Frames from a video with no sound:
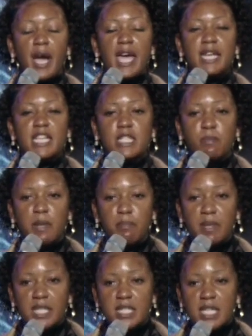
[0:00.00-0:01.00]

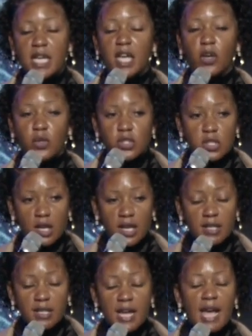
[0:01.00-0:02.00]
NSPPD
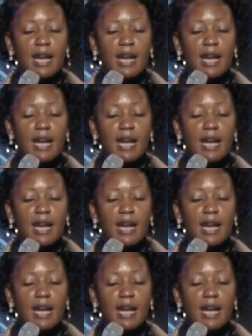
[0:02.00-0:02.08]
Houston